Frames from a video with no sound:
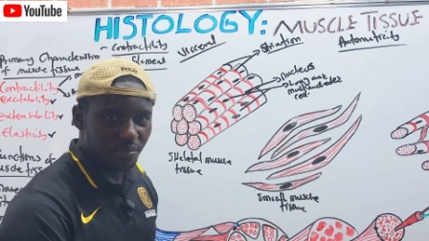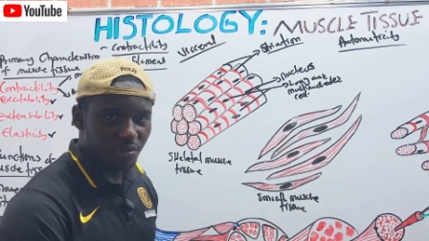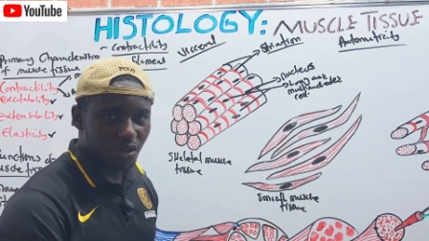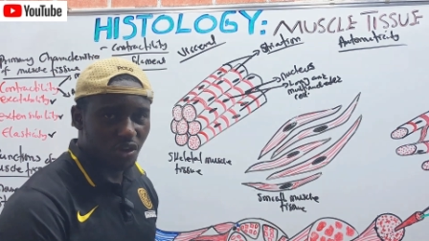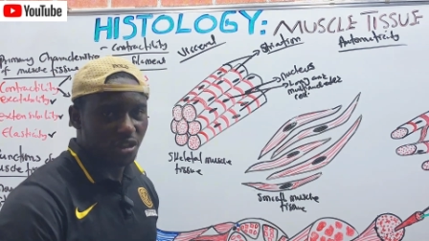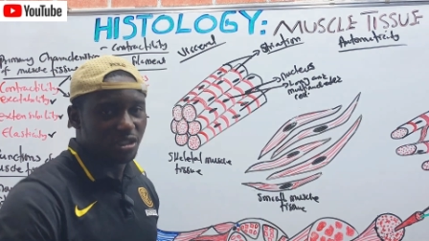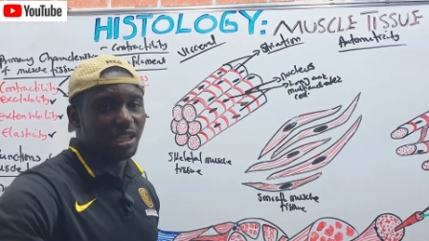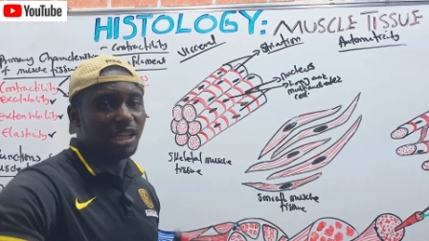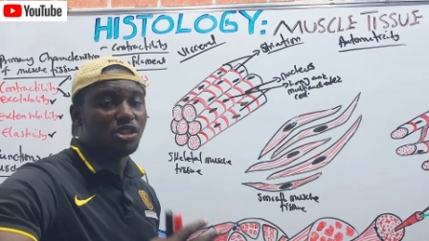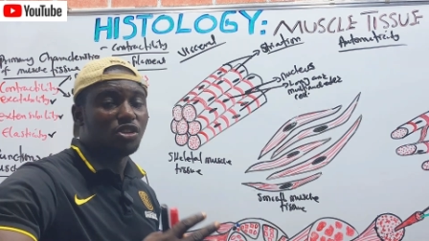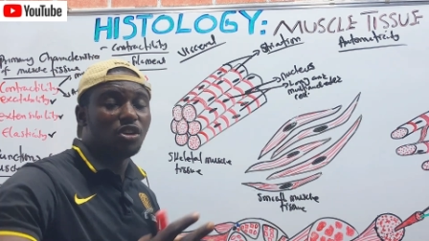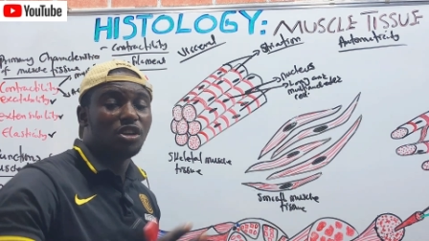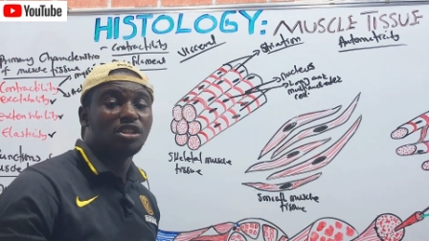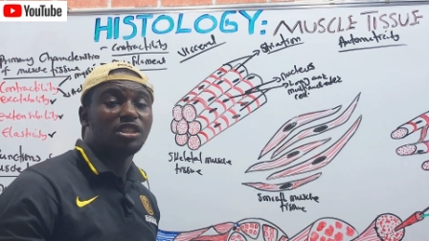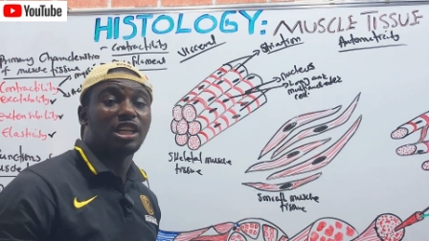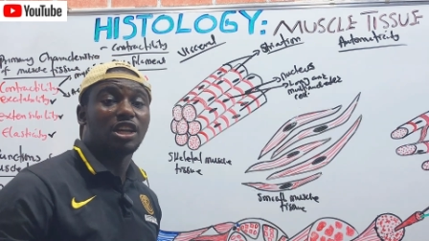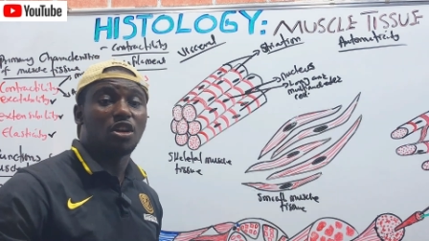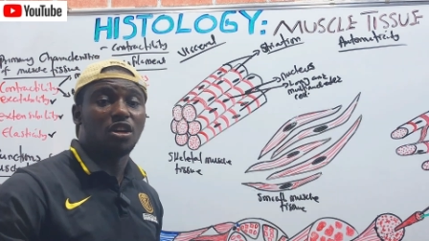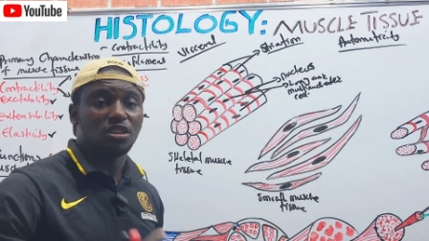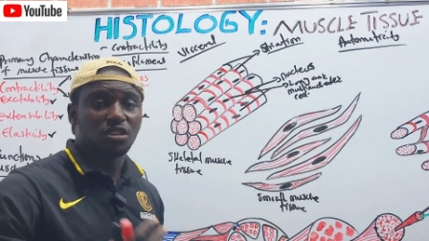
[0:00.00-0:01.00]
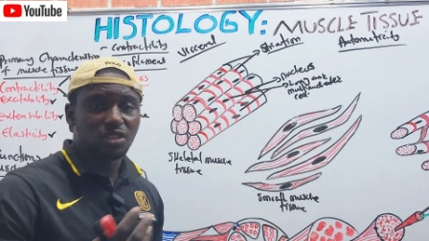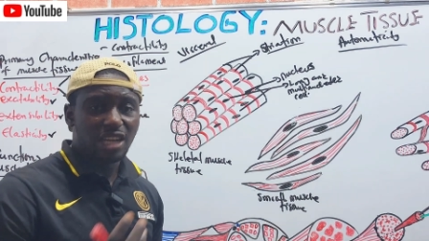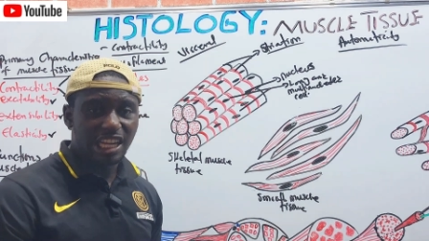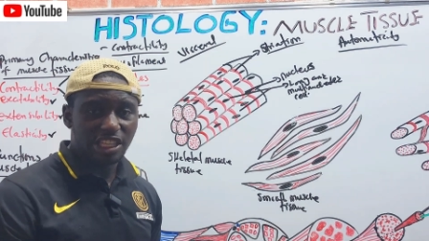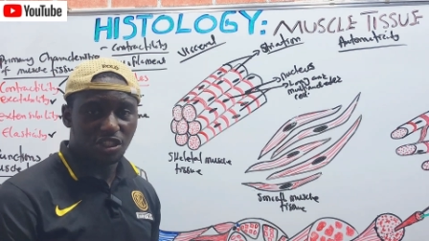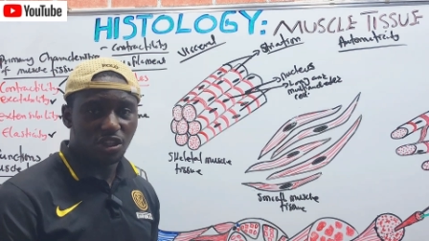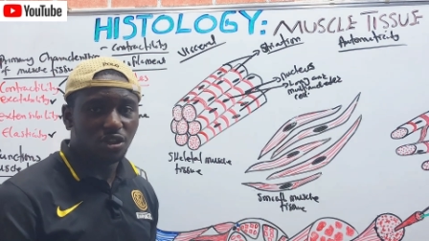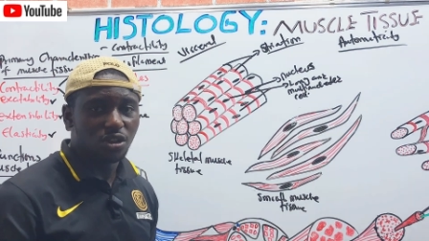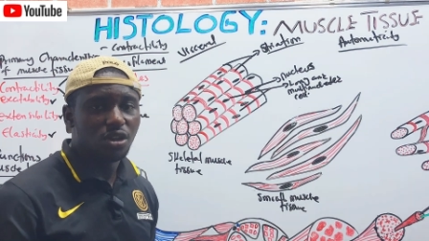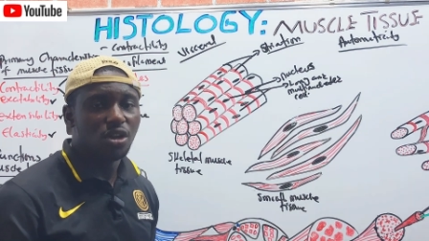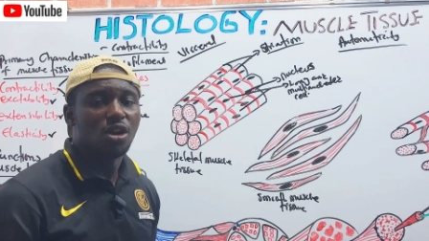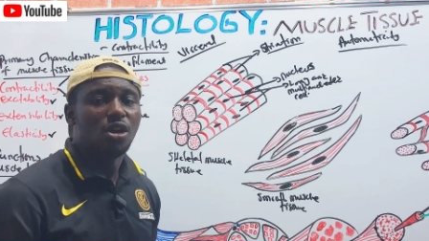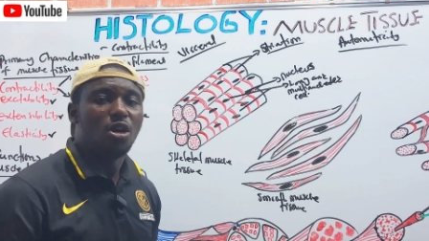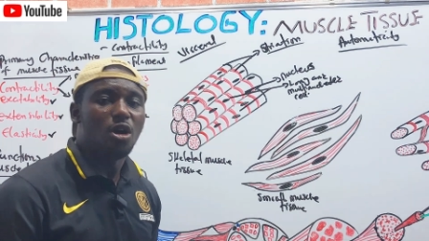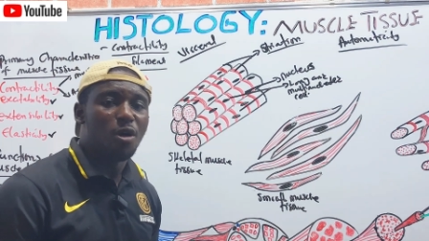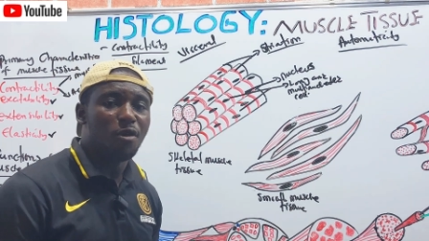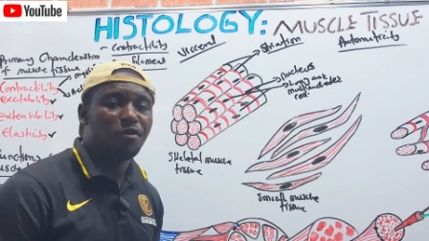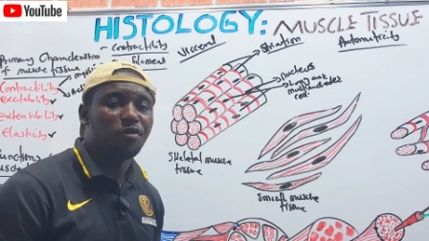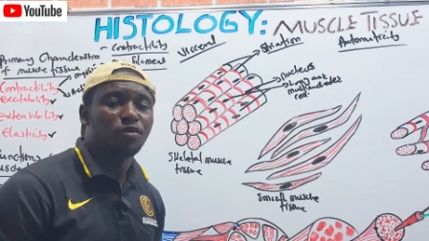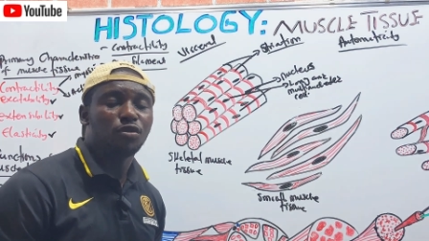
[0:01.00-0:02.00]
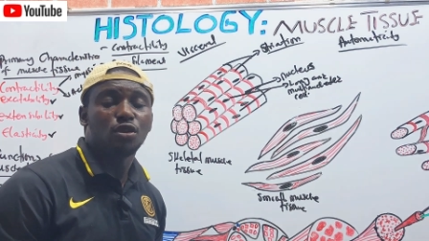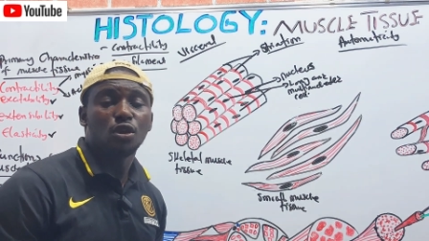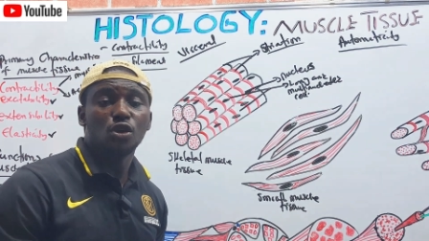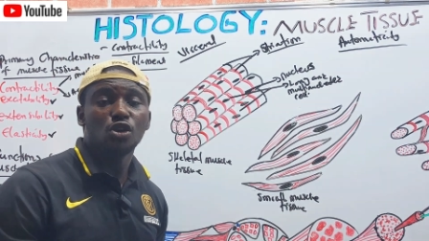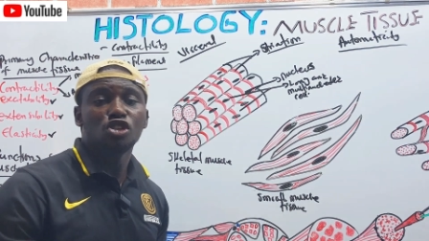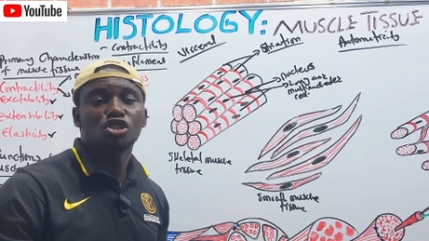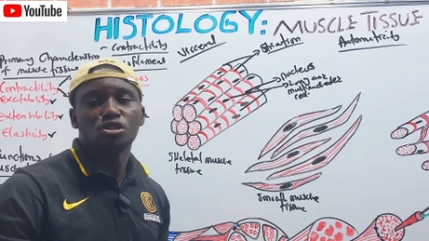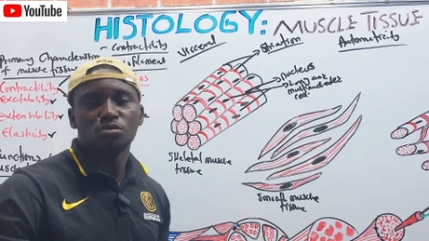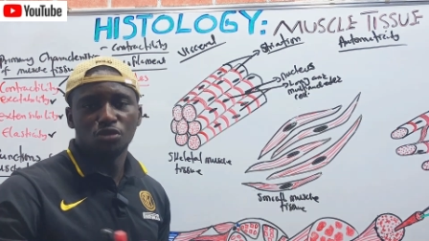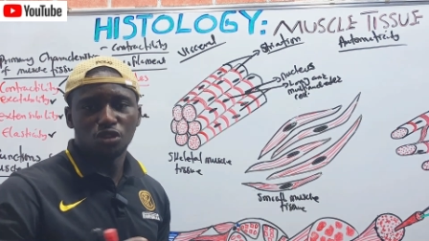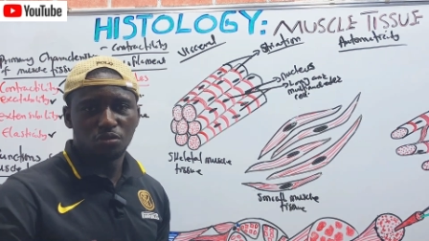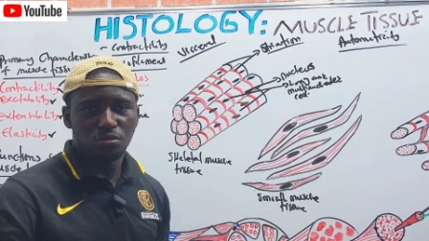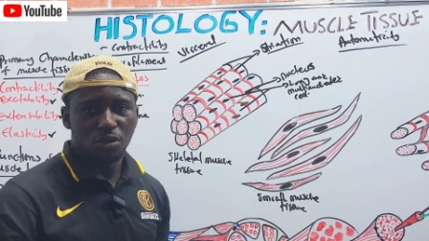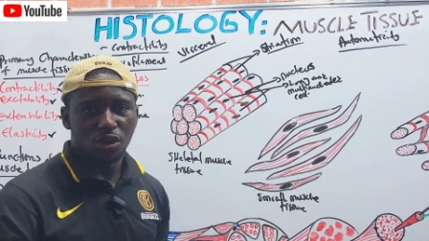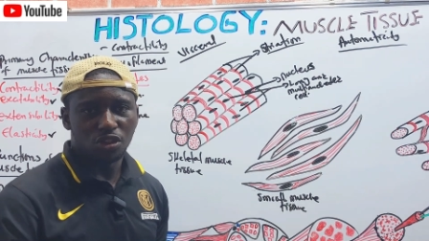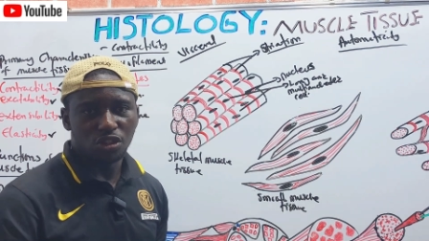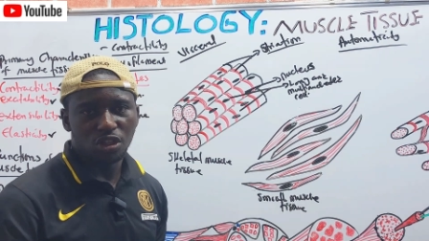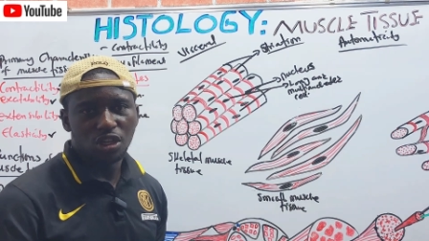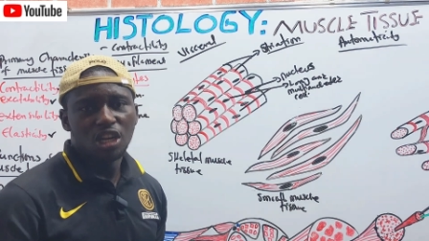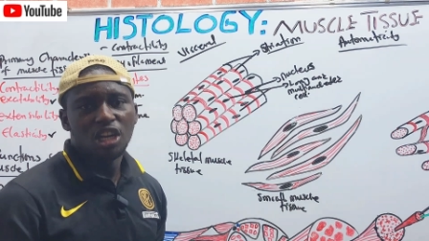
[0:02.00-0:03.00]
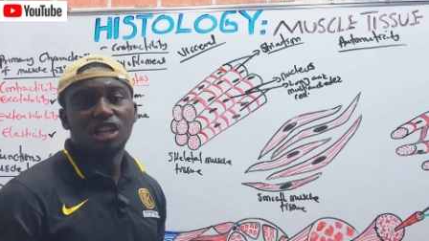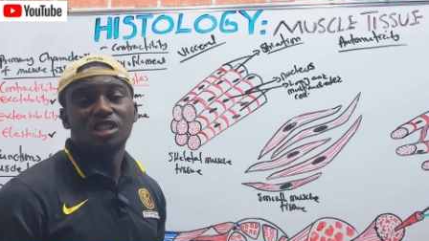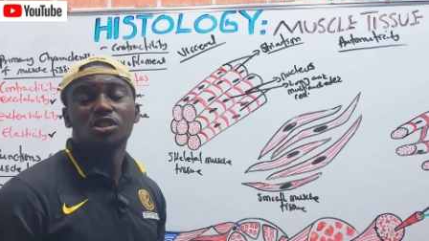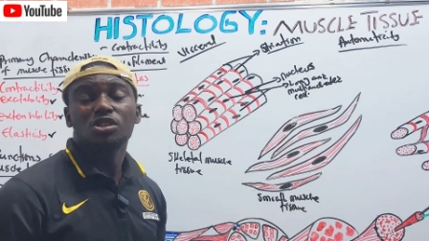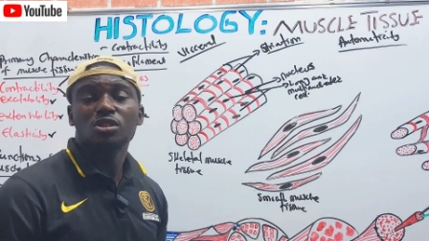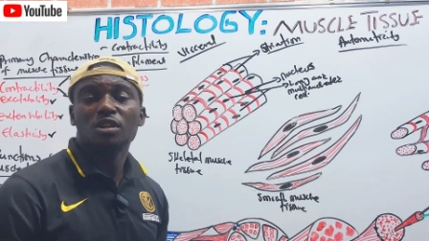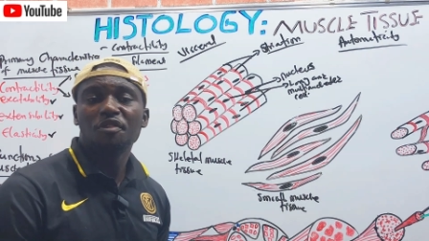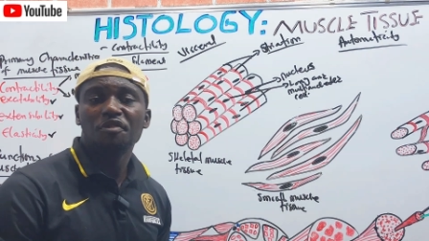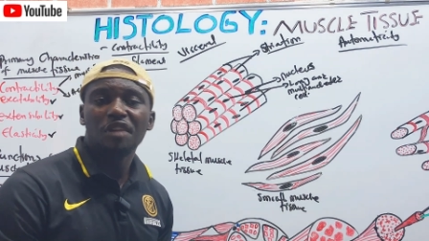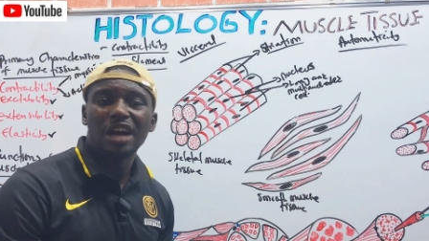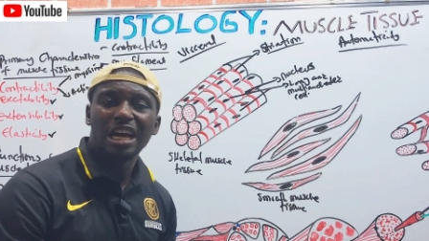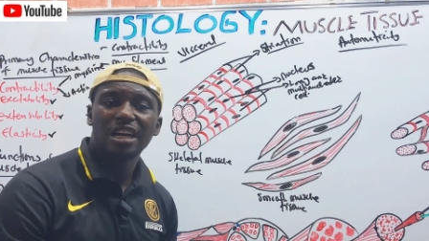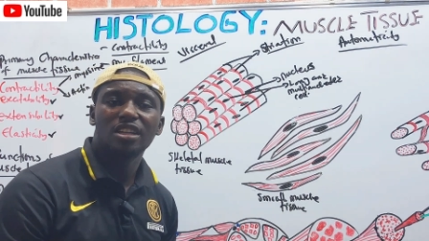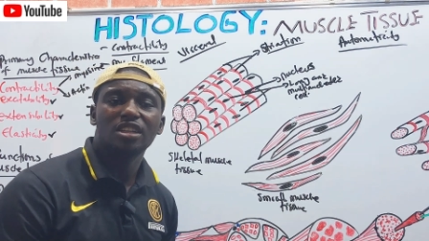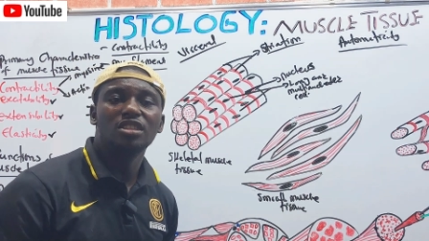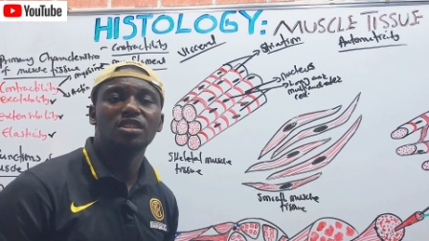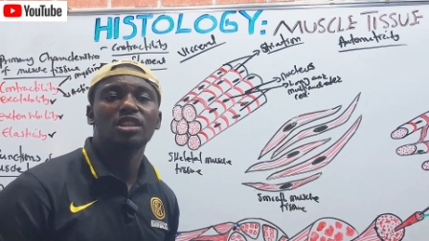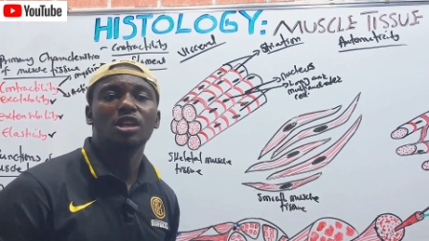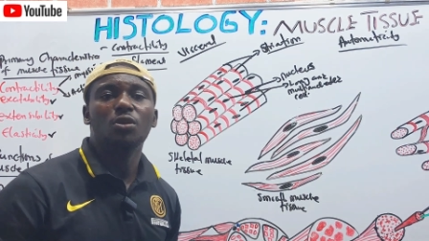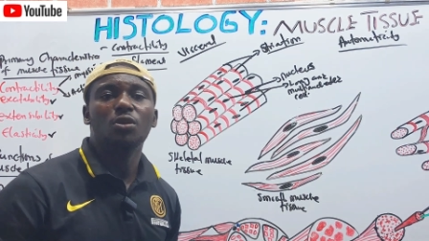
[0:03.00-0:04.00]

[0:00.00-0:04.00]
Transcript: because there's always a contraction of those smooth muscles. It's also found in the